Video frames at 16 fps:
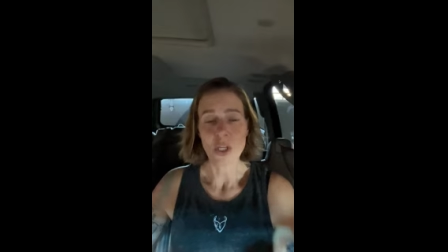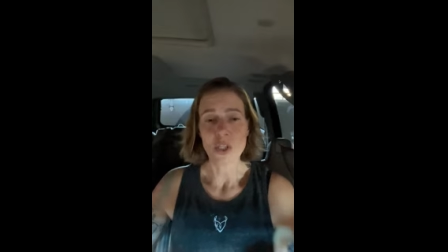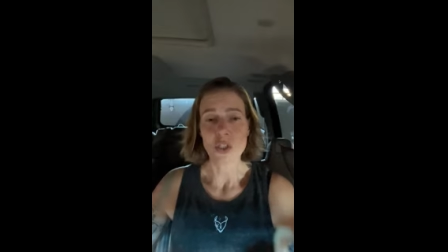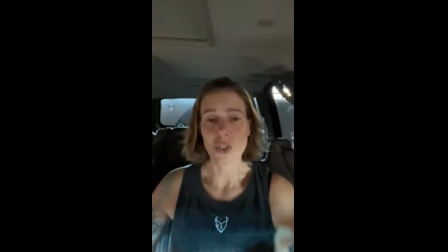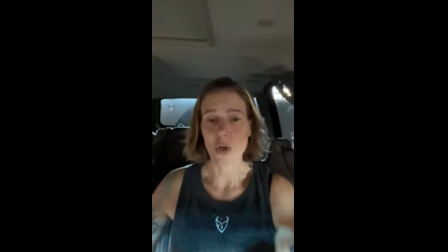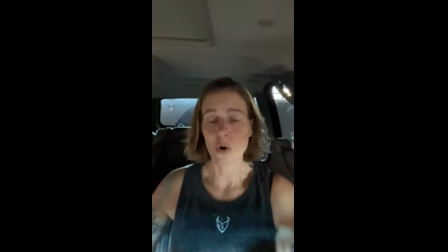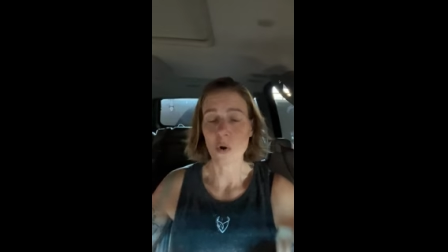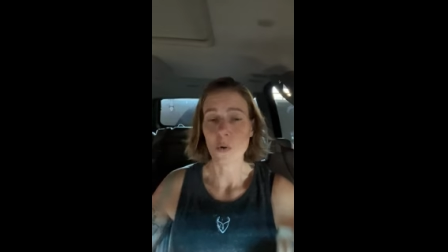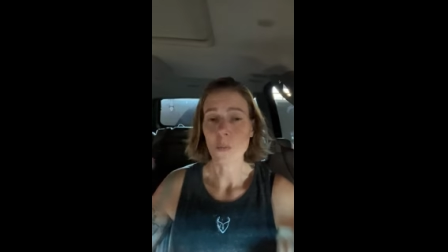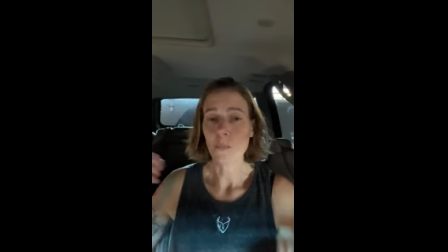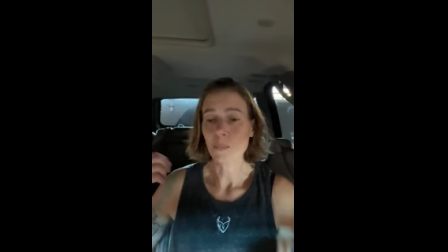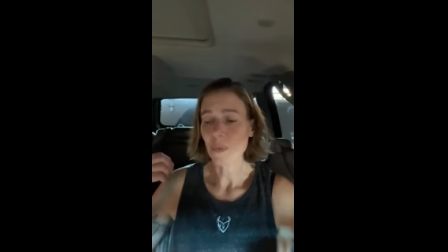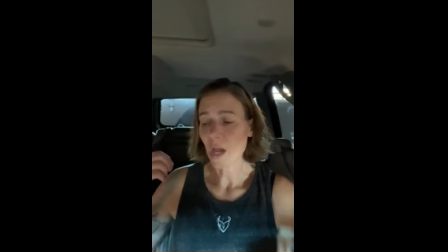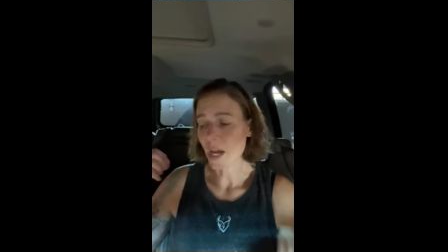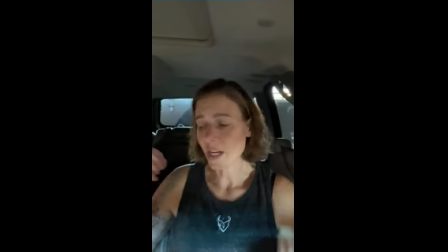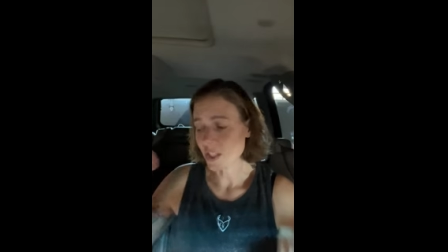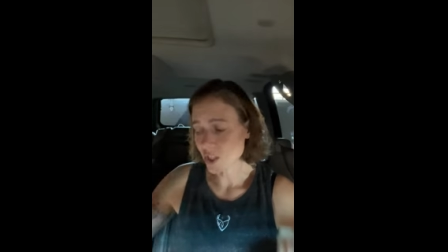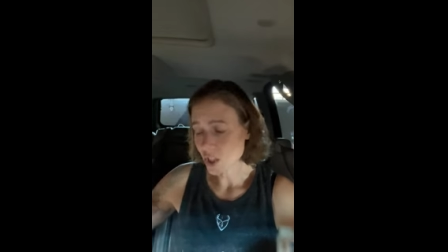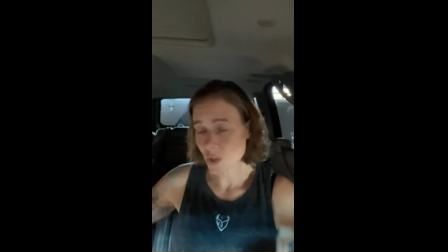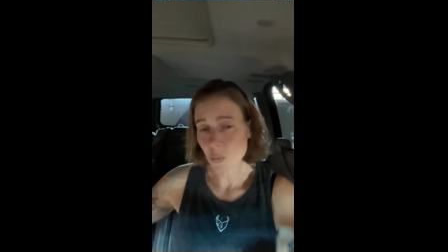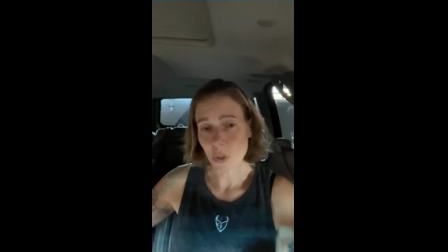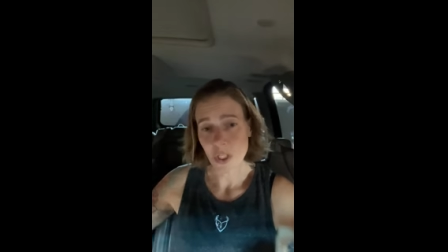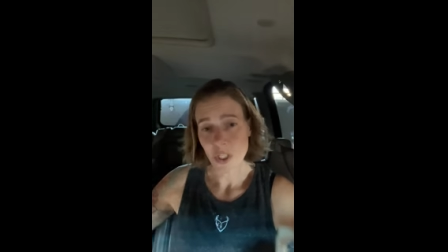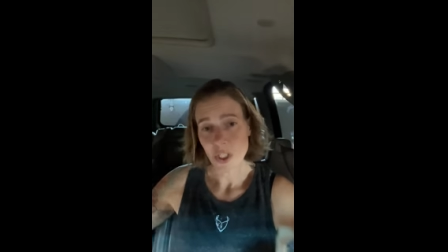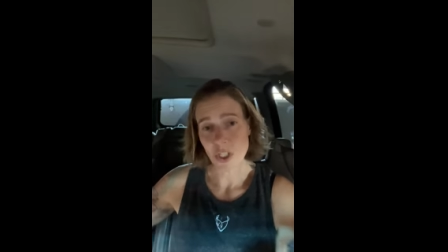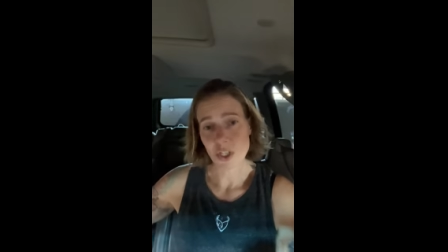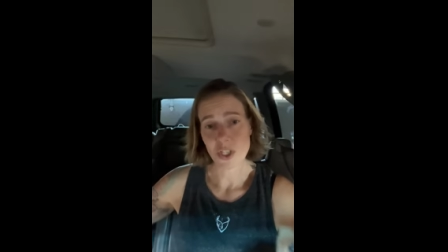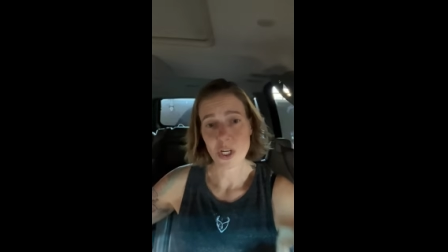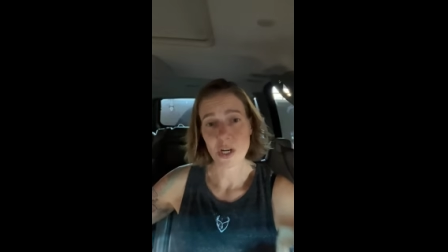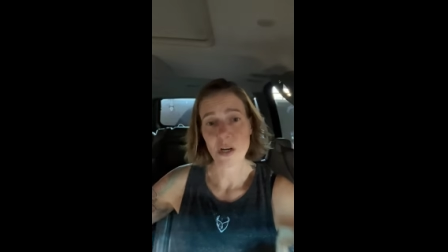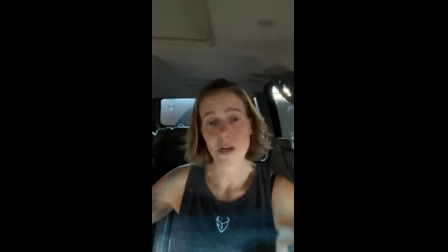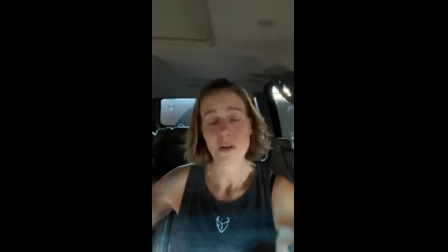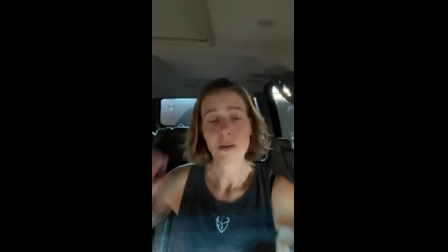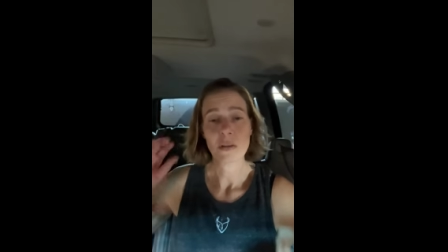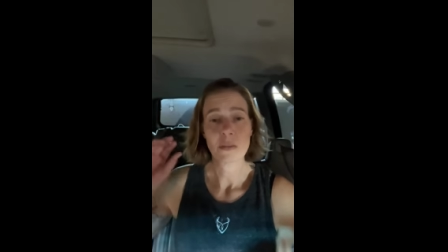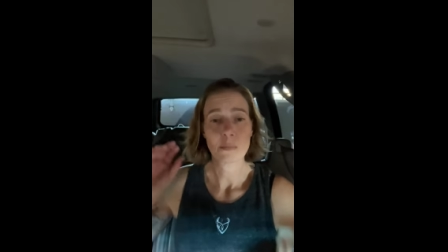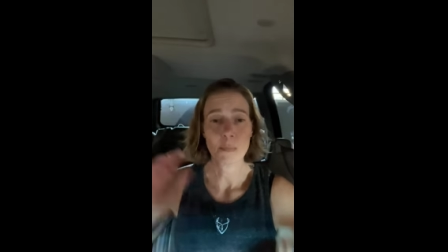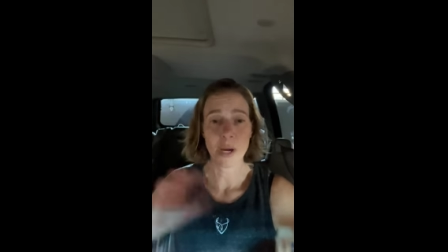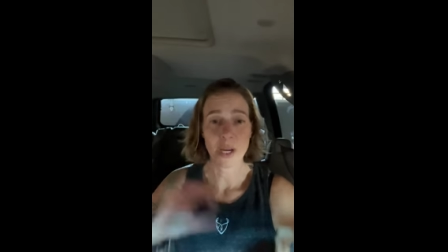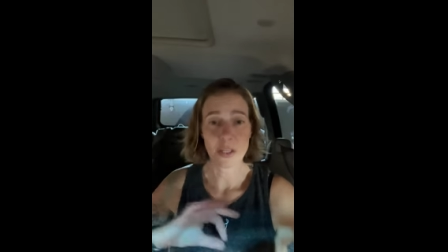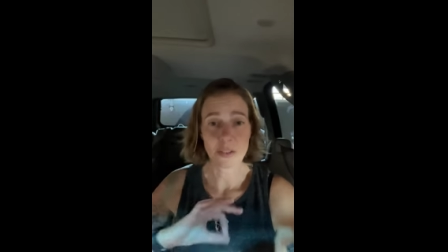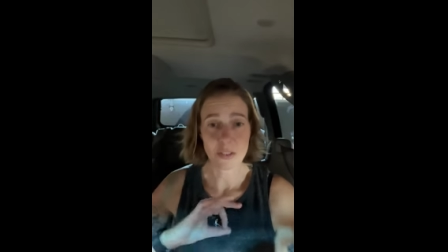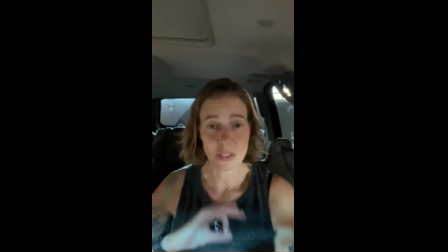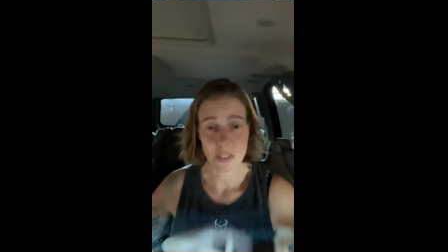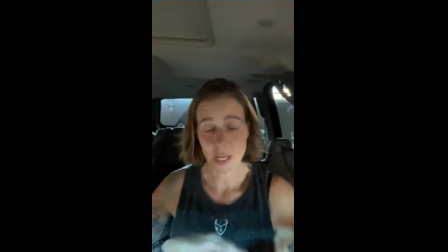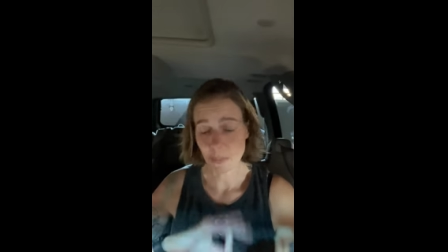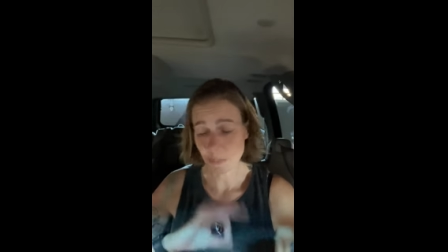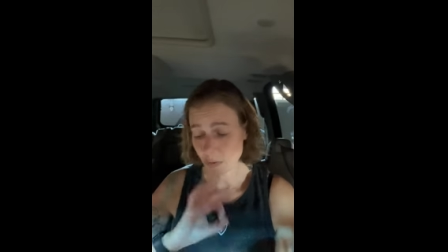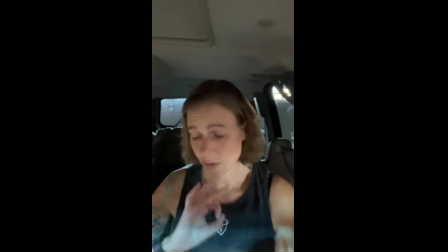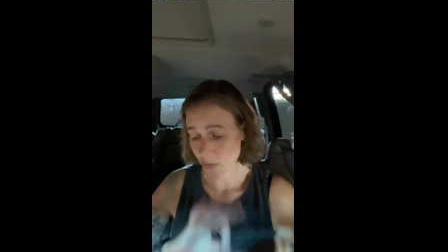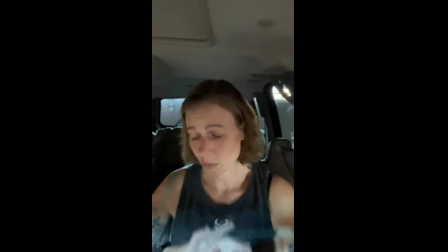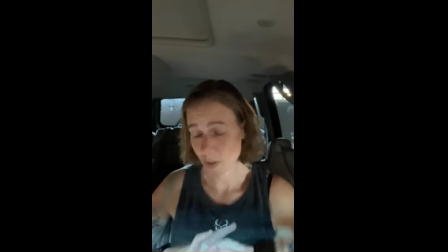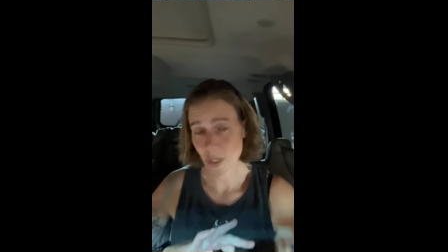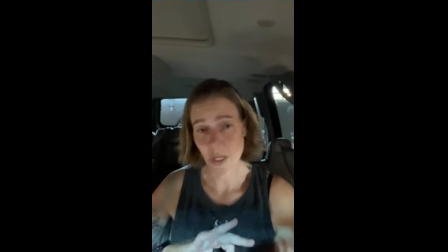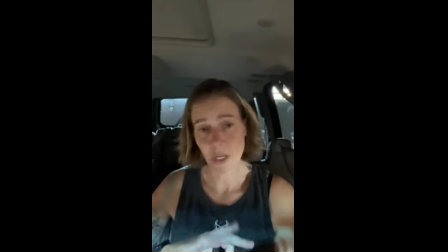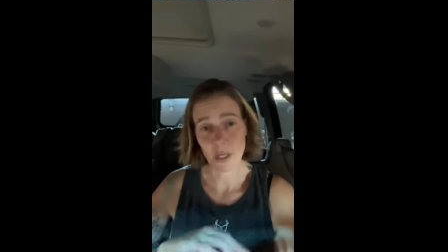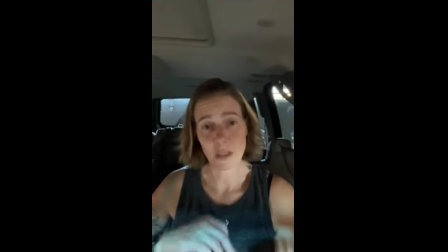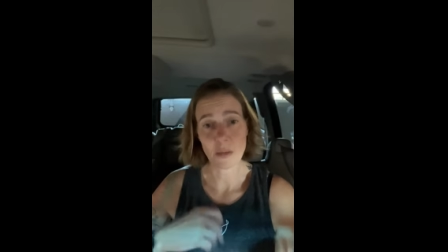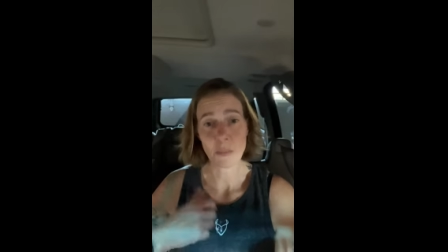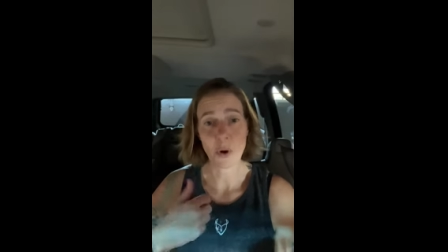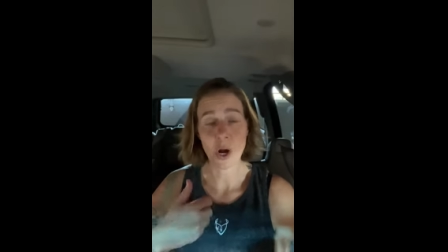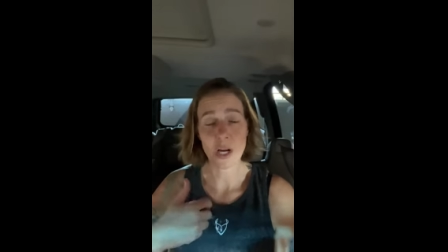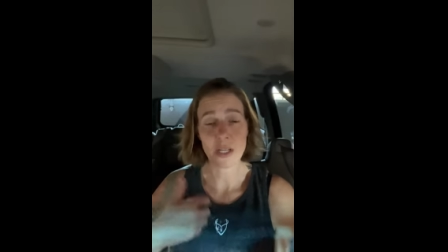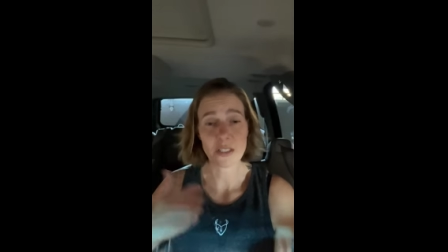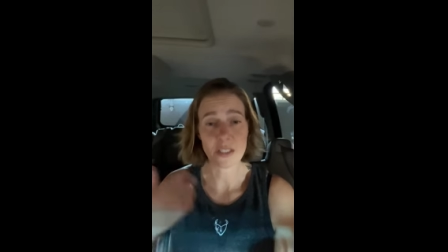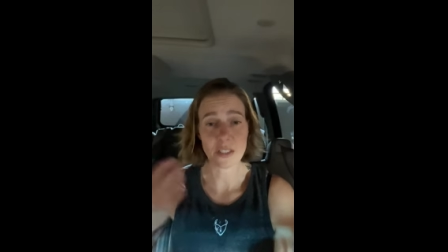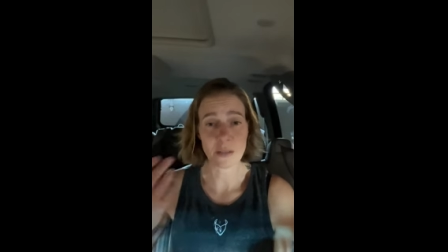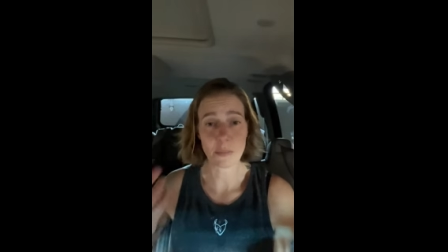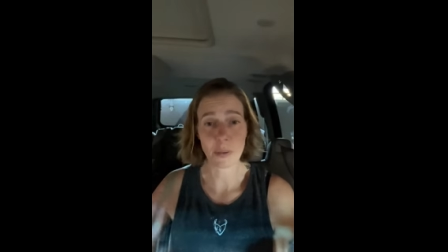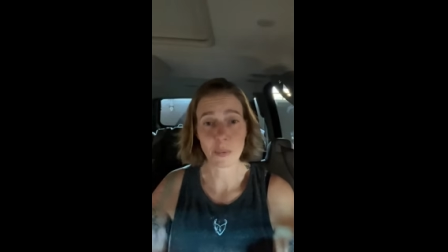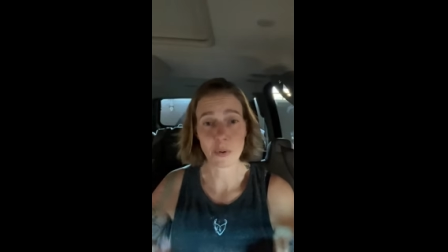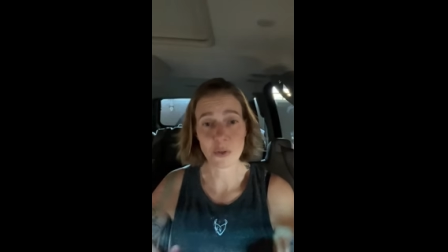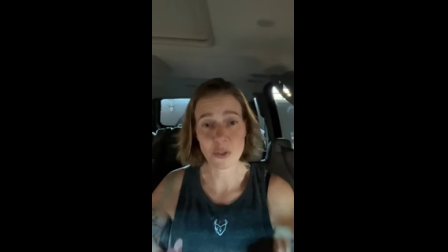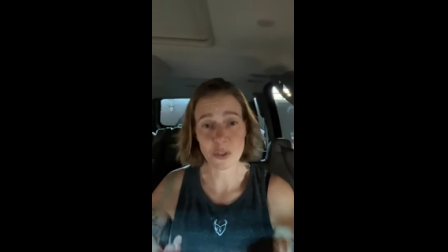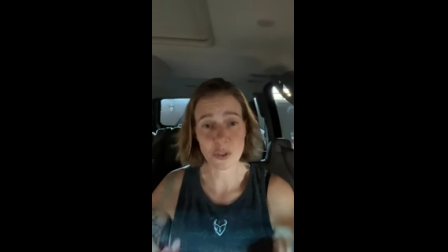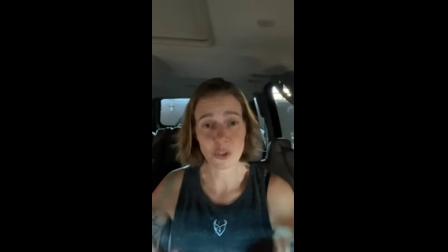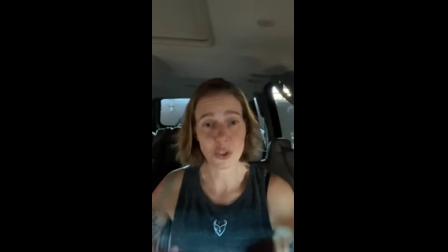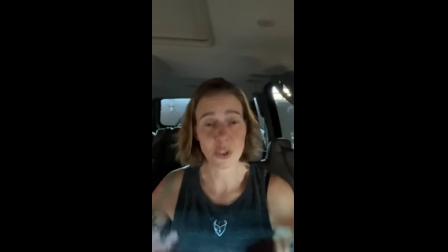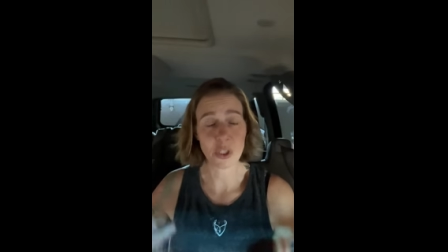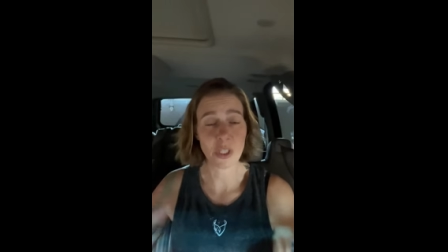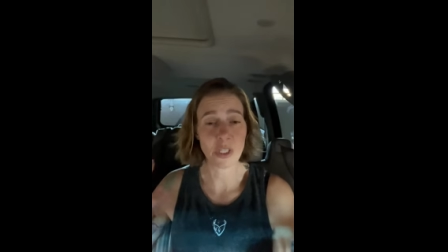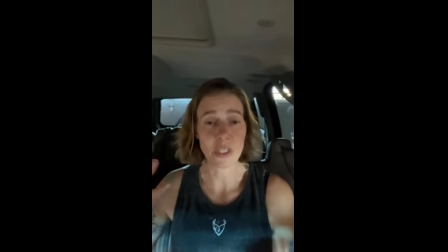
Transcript: So I just wanted to share my step three in the process of my personal journey,